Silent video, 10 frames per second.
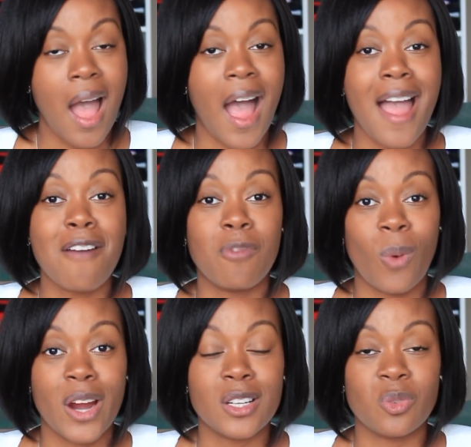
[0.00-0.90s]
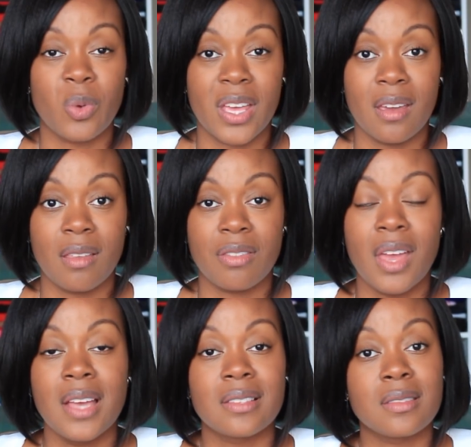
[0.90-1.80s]
I have worked with
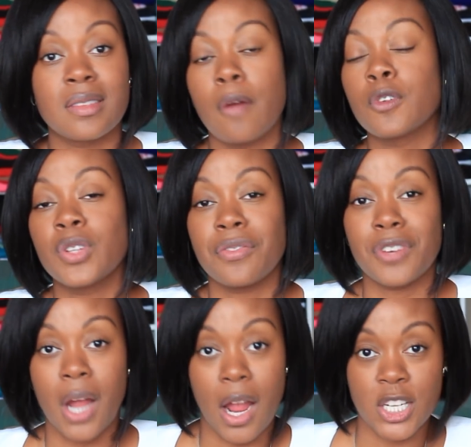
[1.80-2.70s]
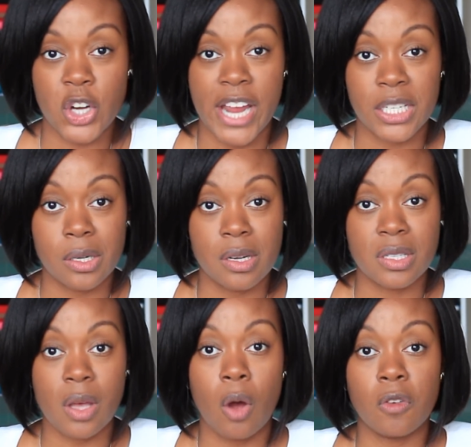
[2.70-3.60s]
several different
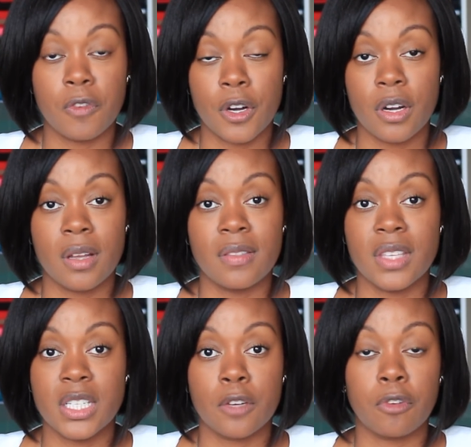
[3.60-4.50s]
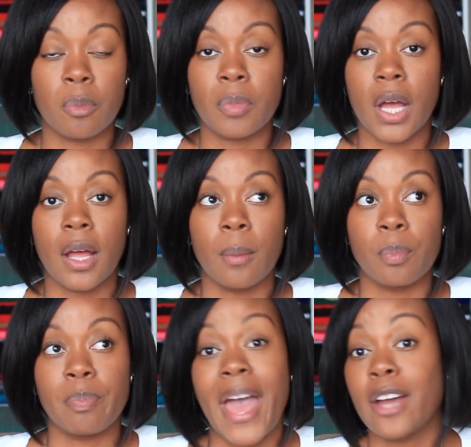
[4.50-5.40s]
contractors over the different
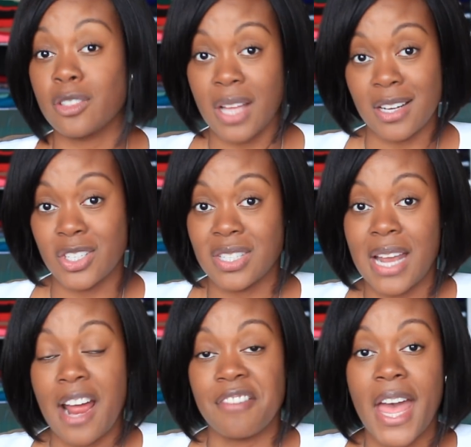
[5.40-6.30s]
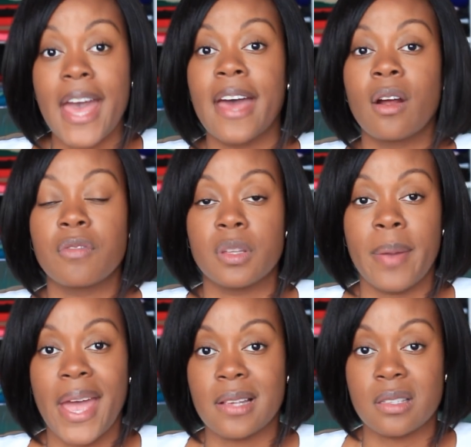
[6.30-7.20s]
um, pattern launches that I've had over the
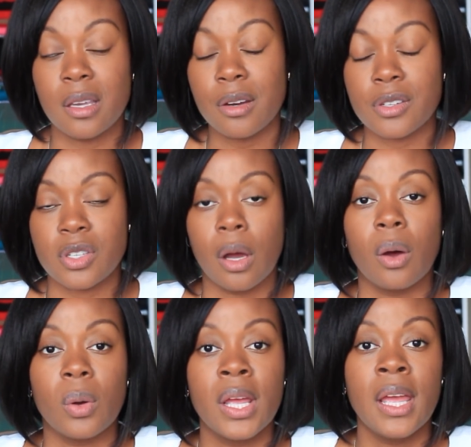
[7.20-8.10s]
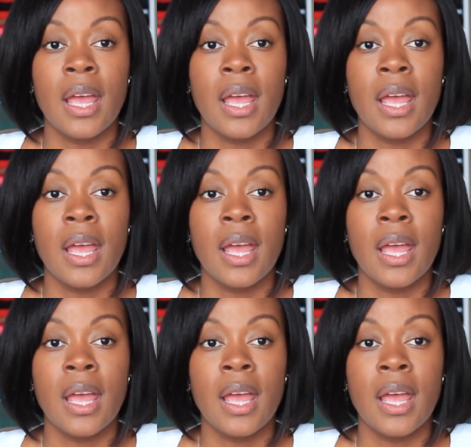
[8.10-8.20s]
past year or so.